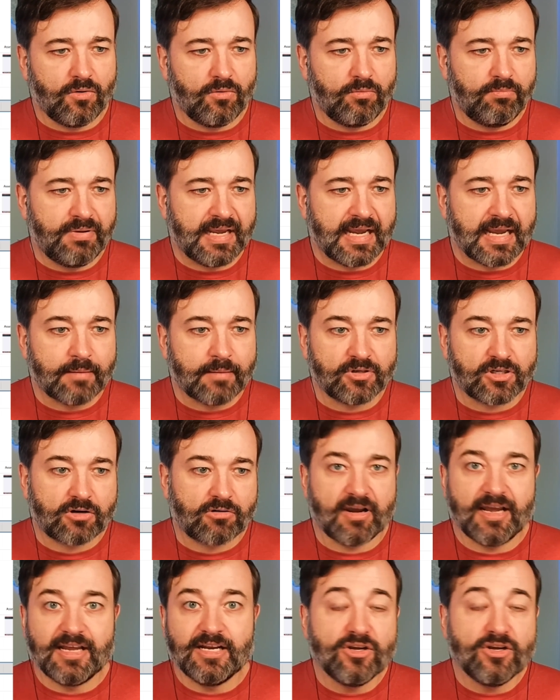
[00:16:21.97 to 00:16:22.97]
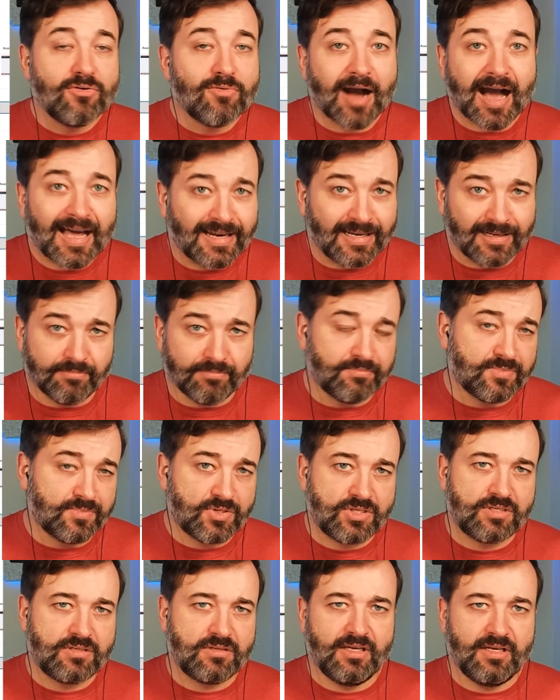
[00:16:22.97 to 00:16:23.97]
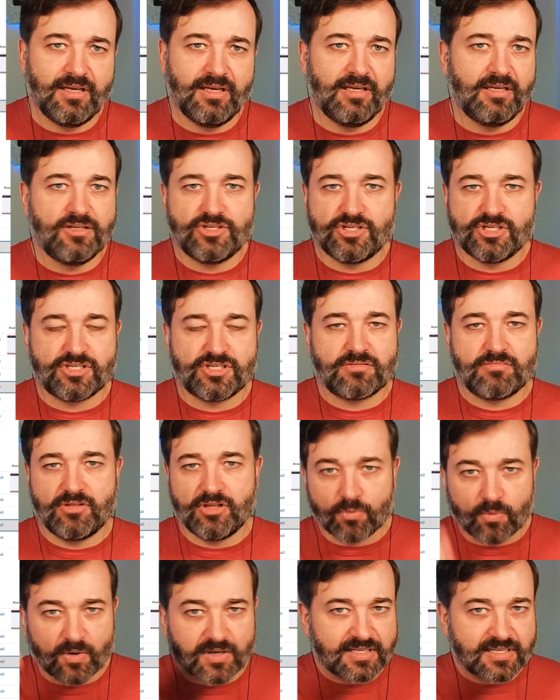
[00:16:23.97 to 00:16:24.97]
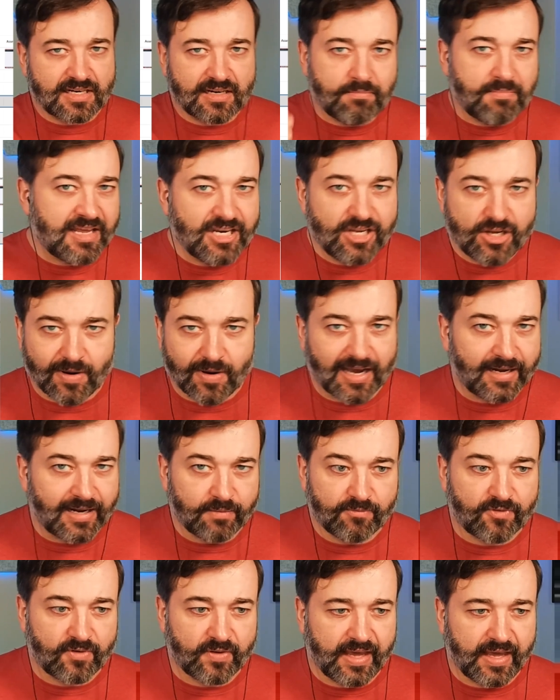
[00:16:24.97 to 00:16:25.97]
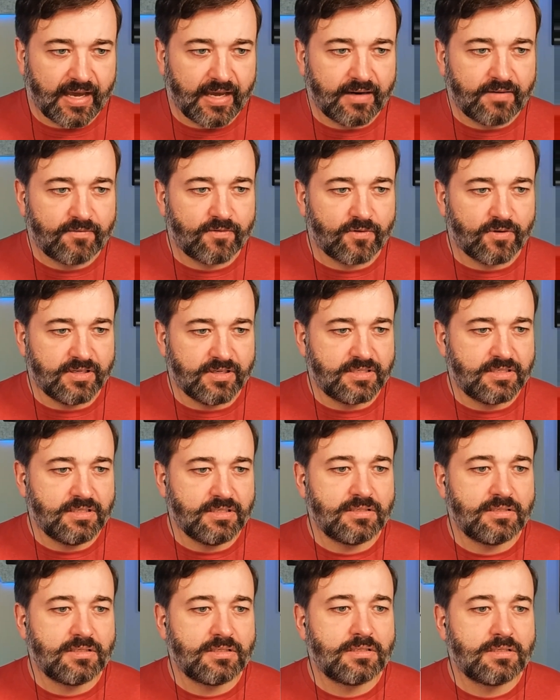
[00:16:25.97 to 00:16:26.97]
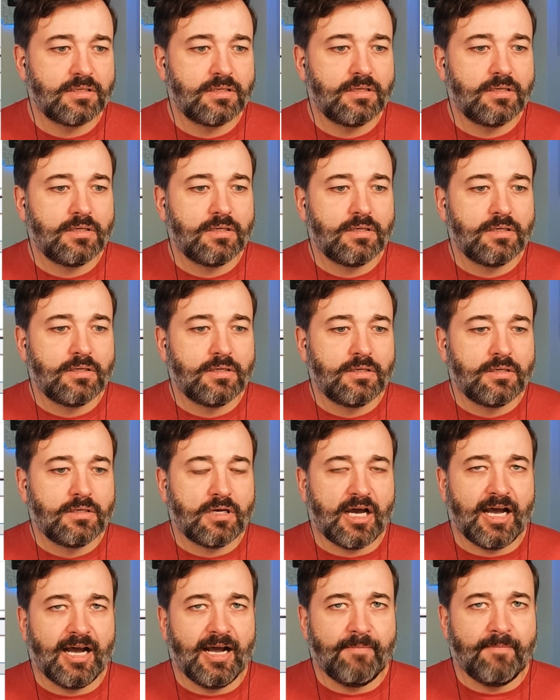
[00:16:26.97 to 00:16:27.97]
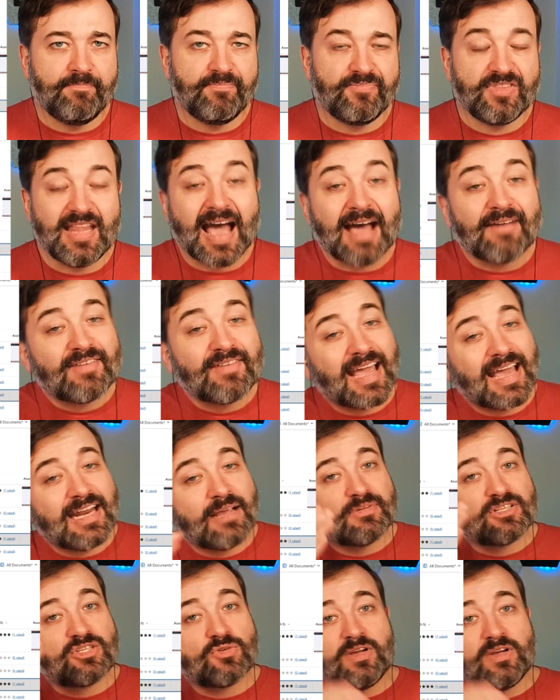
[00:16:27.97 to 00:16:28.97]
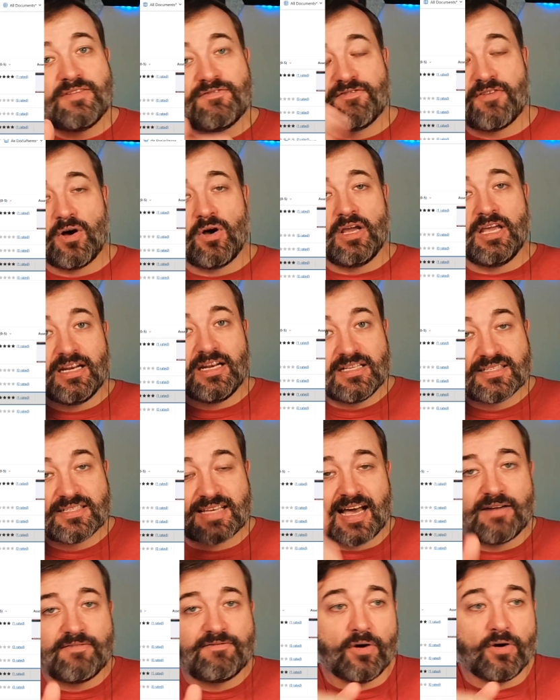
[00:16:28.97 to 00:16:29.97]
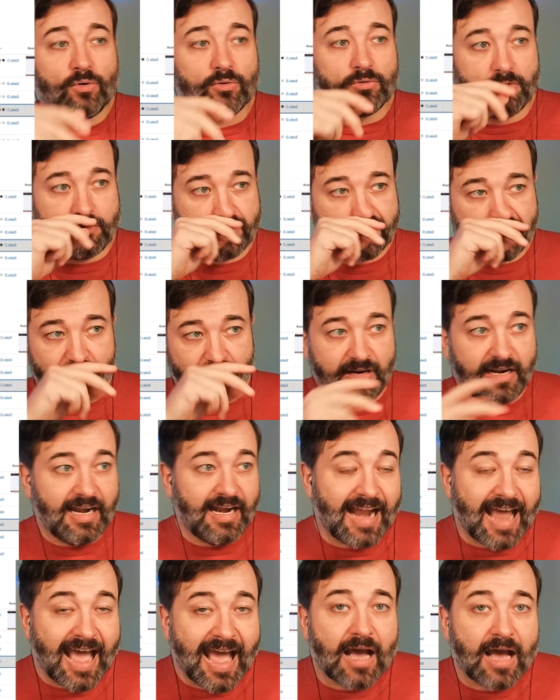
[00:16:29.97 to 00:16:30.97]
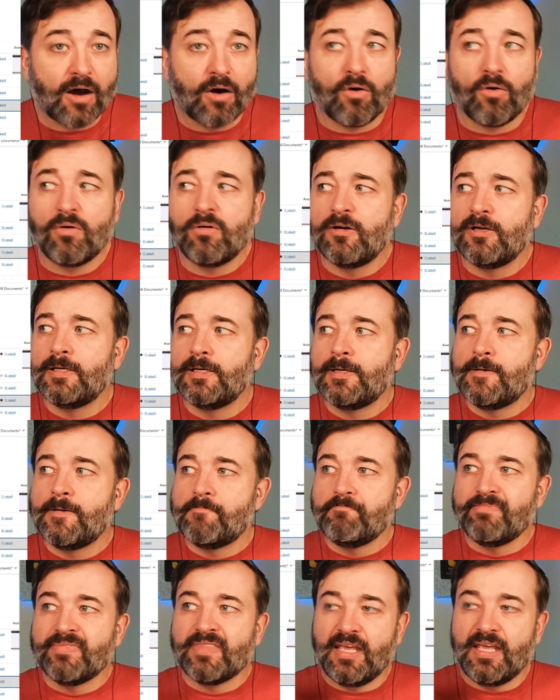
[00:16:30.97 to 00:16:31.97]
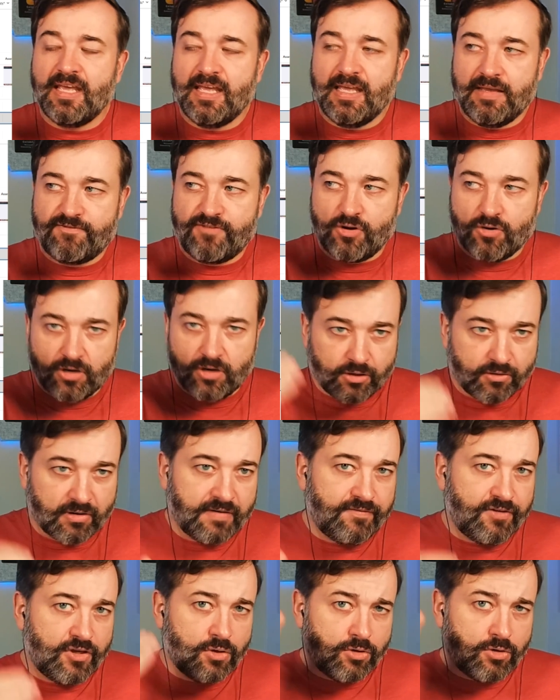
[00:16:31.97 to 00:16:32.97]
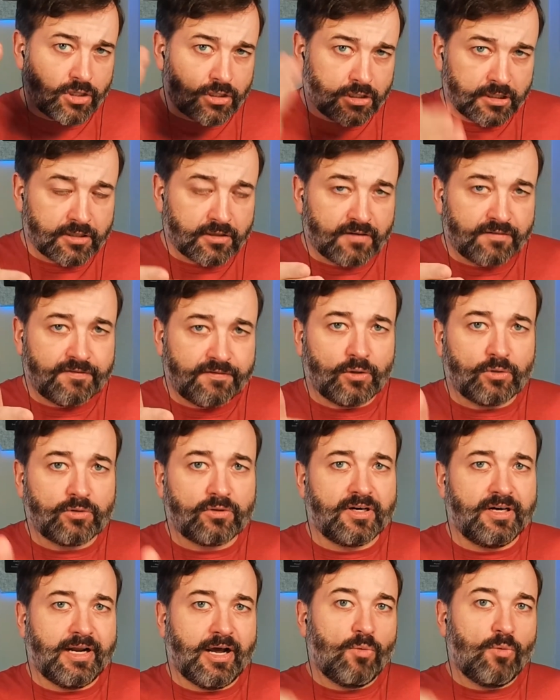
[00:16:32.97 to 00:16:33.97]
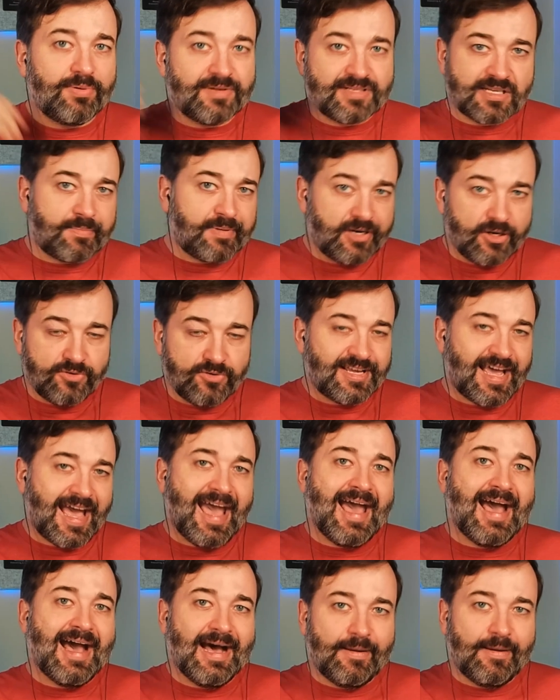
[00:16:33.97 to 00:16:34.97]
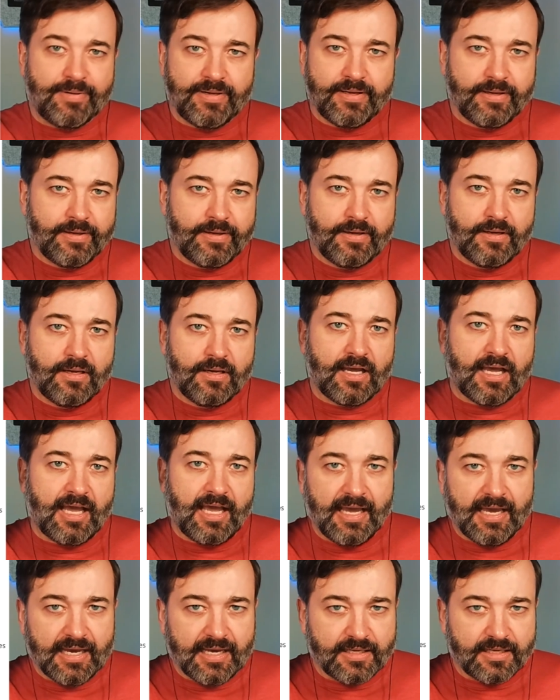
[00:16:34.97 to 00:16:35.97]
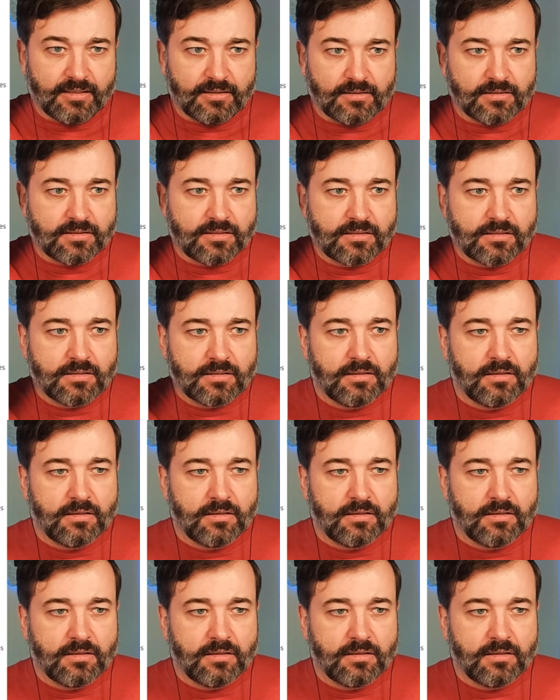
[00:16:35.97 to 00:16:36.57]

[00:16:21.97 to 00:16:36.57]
being able to create new items. It just, there wasn't a menu item for that, for instance. Navigating between inside folders. Now, if you're in grid view and you click on a folder, it opens up a new tab and